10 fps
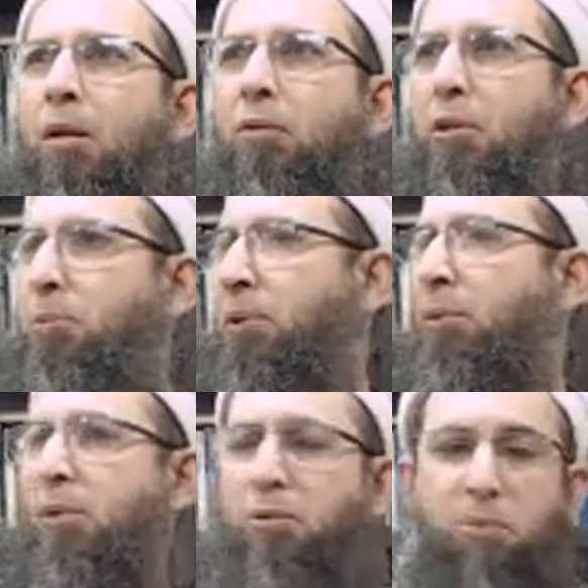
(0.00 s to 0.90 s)
was
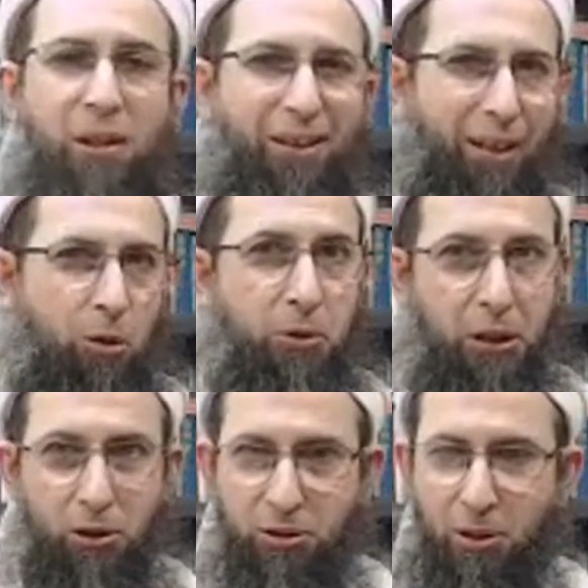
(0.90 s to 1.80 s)
been
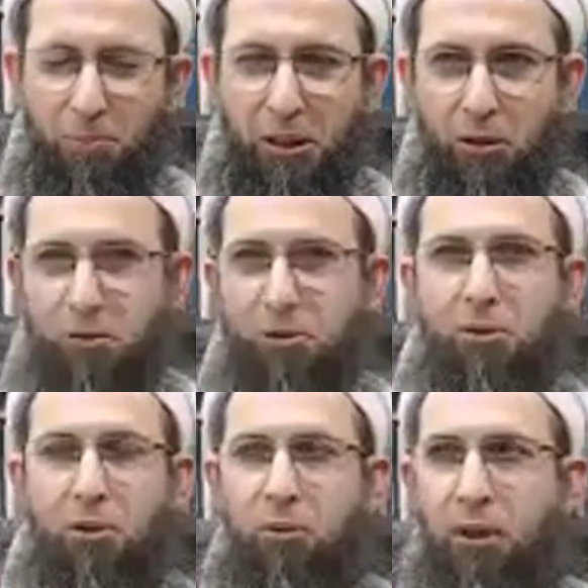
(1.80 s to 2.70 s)
cloudy or something or
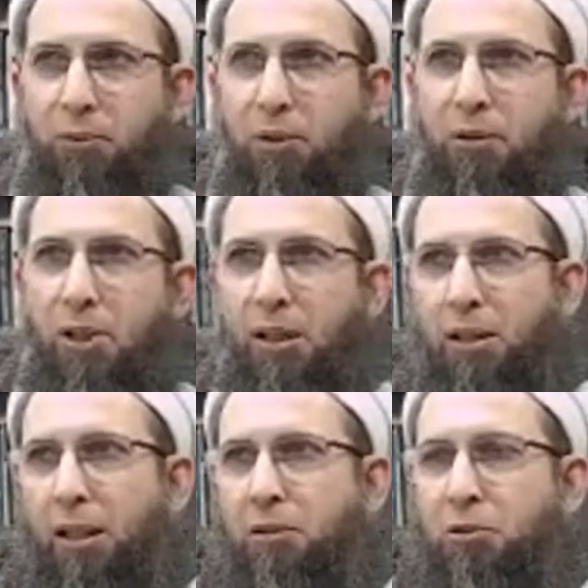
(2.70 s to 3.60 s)
whatever,
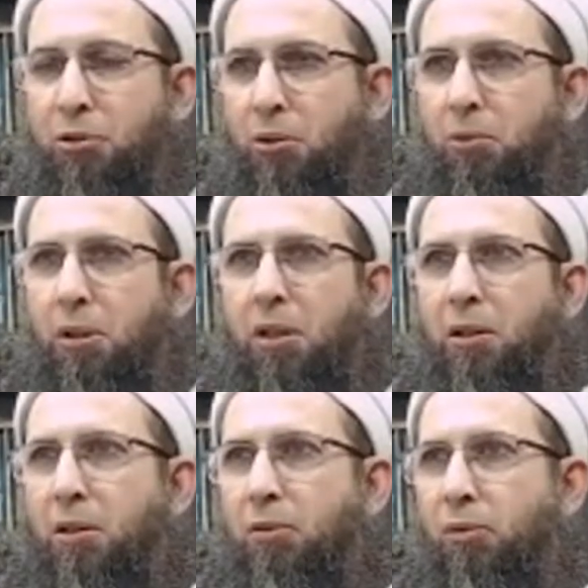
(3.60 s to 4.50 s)
and then so
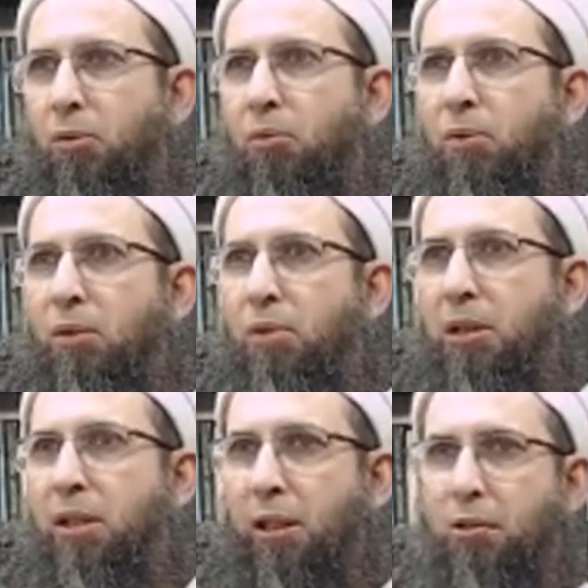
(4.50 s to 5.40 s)

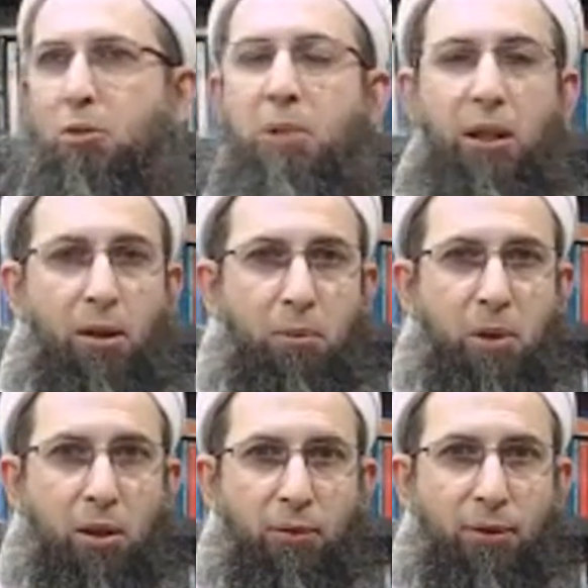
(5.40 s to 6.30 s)
we take it to be a
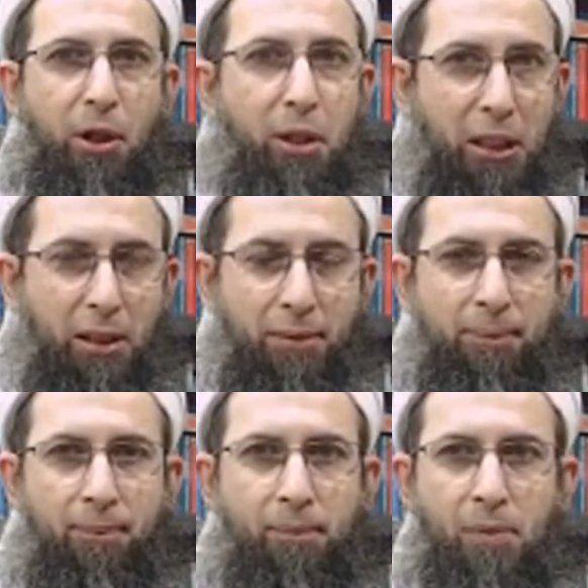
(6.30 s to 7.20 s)
month of 30,
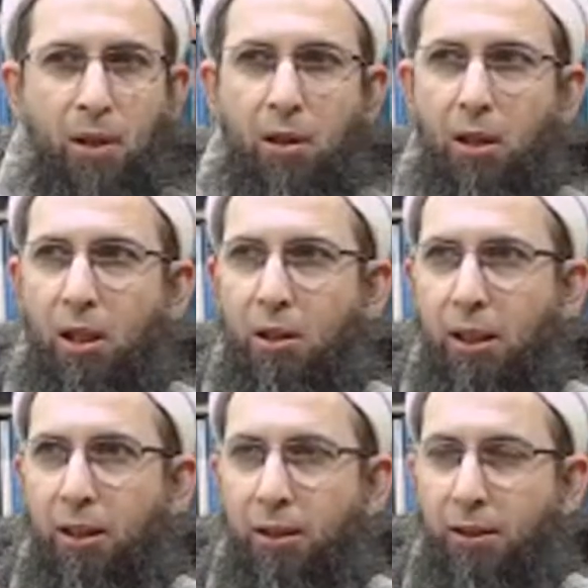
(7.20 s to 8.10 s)
and
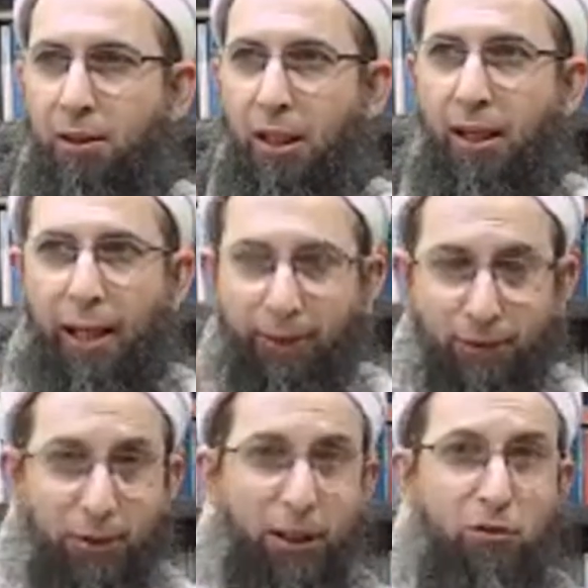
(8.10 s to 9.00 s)
then the day
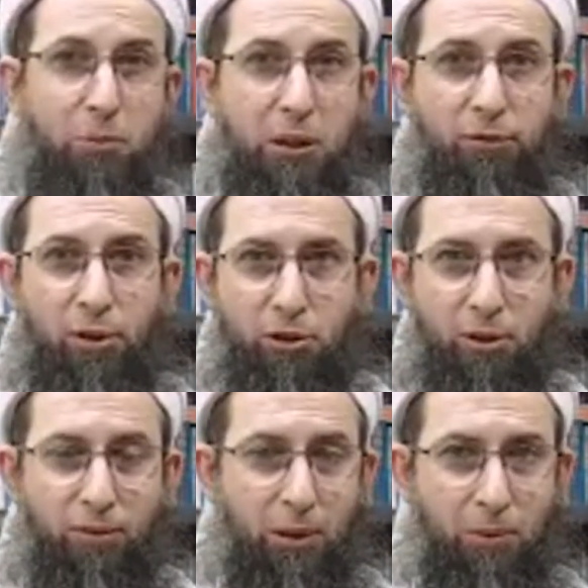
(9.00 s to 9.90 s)
after that will be the 1st
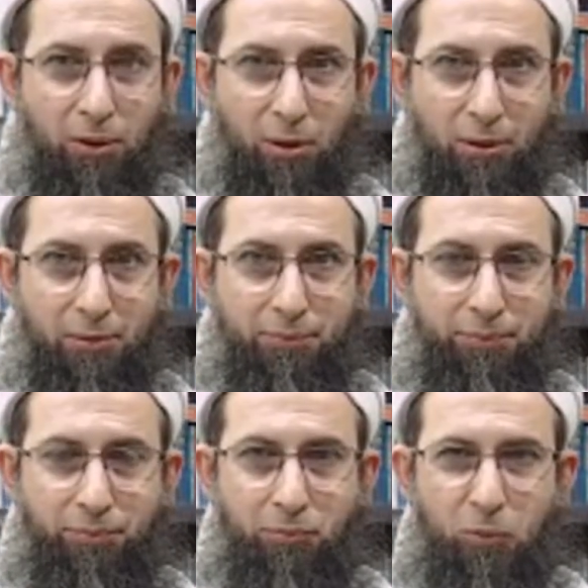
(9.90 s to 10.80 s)
of Ramadan
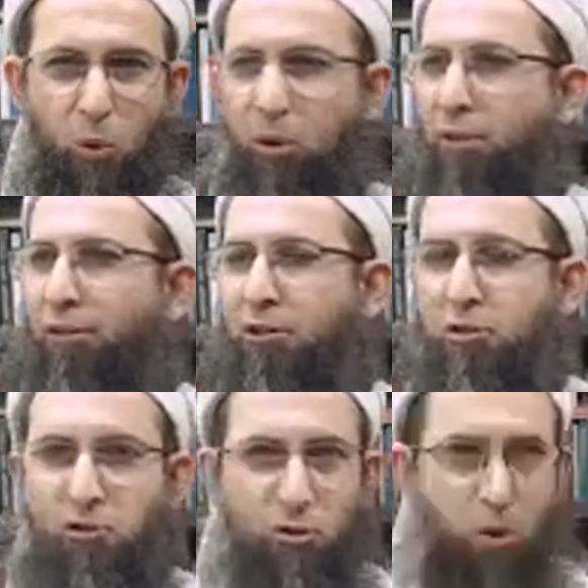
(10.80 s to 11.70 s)
or the 1st
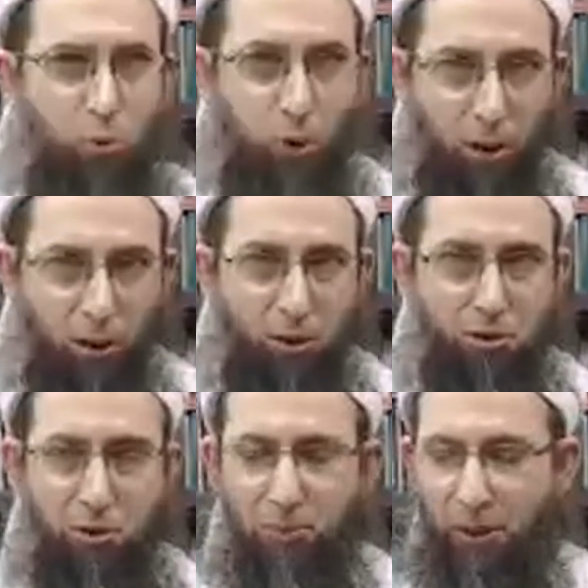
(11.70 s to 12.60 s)
of Shawwal or
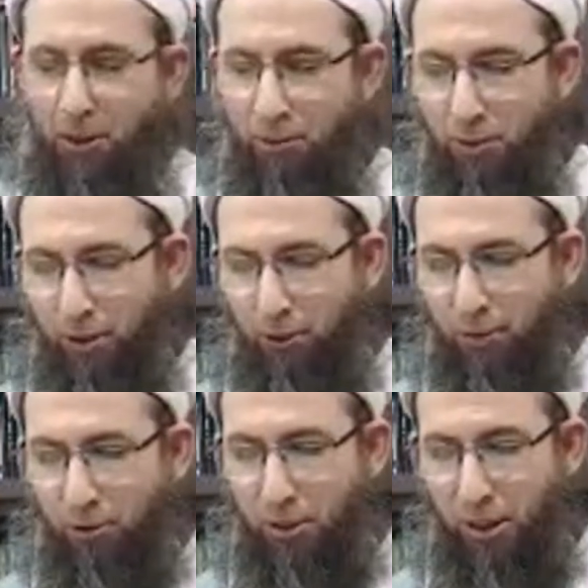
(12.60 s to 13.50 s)
something, whatever,
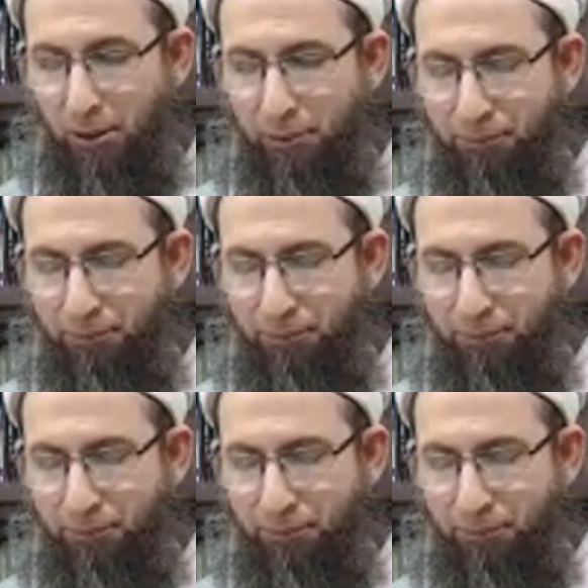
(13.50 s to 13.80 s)
for the Eid.